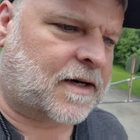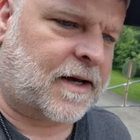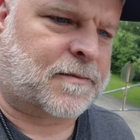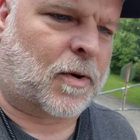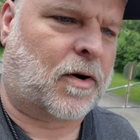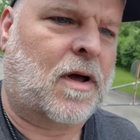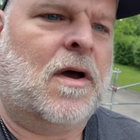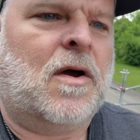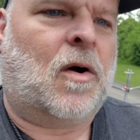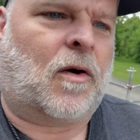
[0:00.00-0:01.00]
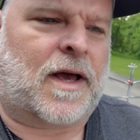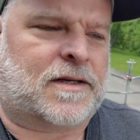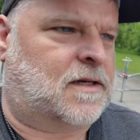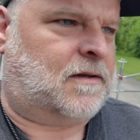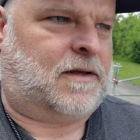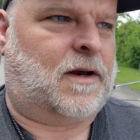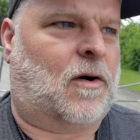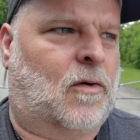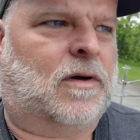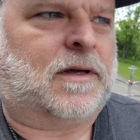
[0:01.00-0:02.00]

expert, or has, you know,